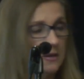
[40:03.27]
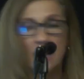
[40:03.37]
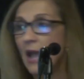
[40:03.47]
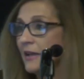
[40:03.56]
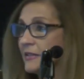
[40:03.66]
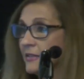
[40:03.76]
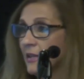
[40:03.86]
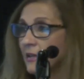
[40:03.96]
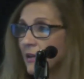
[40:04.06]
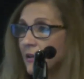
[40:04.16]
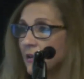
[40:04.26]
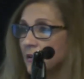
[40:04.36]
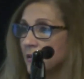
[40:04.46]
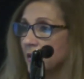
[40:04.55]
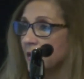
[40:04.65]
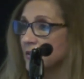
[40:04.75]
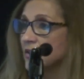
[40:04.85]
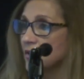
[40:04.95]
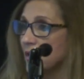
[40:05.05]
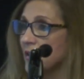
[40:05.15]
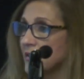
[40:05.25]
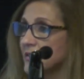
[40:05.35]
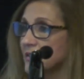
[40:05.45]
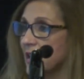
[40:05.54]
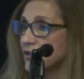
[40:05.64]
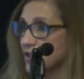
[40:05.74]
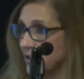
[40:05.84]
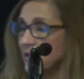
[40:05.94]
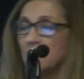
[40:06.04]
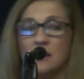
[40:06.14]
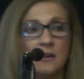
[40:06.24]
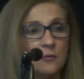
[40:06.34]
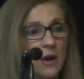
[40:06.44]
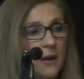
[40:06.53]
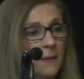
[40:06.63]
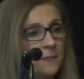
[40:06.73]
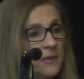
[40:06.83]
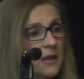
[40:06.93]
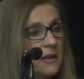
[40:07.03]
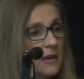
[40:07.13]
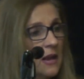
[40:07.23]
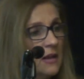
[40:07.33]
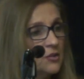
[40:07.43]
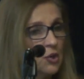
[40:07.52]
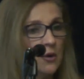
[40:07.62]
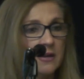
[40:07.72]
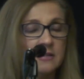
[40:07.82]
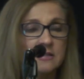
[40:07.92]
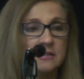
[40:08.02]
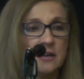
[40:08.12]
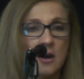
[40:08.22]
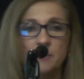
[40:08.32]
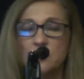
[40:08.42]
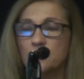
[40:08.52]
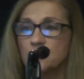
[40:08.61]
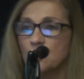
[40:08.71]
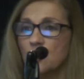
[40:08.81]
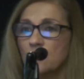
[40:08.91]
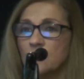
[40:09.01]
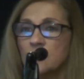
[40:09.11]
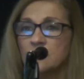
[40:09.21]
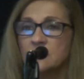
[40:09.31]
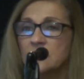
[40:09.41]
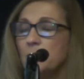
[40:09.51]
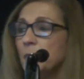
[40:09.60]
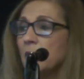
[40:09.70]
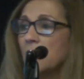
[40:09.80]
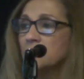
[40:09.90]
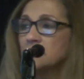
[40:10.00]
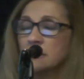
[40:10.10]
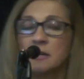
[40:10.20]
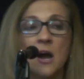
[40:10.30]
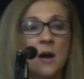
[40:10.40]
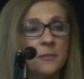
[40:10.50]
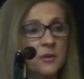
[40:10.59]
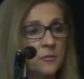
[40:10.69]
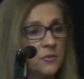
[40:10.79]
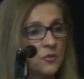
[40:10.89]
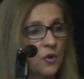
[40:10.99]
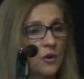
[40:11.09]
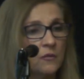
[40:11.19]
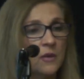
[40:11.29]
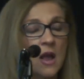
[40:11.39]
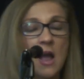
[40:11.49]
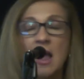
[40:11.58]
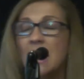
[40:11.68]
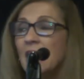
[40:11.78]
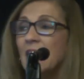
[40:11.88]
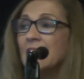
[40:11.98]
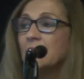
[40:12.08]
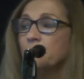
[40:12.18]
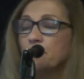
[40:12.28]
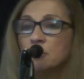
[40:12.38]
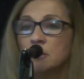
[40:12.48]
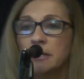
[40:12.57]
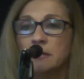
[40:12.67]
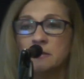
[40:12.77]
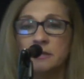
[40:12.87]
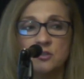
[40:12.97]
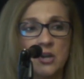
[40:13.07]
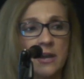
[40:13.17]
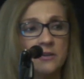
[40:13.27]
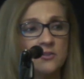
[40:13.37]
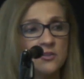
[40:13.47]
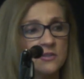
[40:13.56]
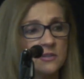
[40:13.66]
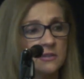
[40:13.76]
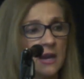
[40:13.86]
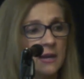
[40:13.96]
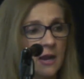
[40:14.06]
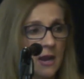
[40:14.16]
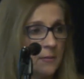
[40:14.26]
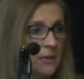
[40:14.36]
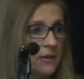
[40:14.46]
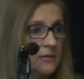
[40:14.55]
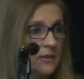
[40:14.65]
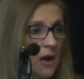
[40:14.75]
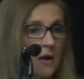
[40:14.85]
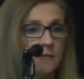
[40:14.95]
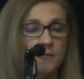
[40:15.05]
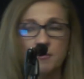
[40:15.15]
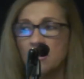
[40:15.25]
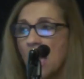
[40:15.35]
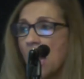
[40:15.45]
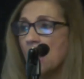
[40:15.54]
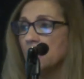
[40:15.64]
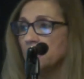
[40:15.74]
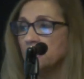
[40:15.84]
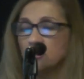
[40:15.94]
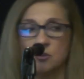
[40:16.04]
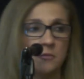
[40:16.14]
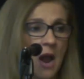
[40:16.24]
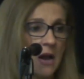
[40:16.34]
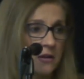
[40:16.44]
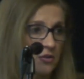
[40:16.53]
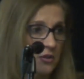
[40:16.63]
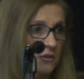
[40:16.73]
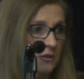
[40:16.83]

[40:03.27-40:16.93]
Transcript: as needed into the session, right? Attorneys can come and observe. CPS can come and observe. It completely changes the dynamics of that interaction.